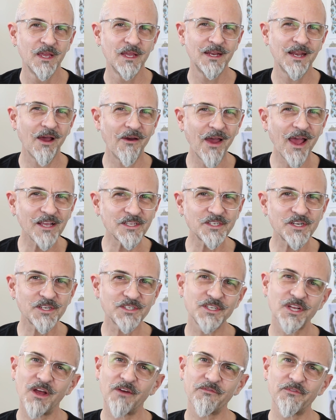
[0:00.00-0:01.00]
Now ask
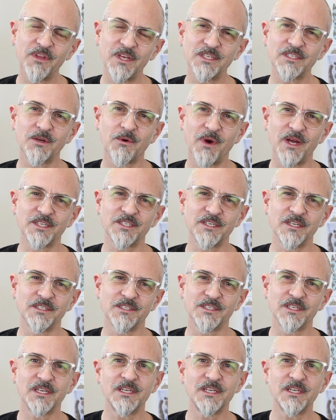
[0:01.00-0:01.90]
yourself these questions.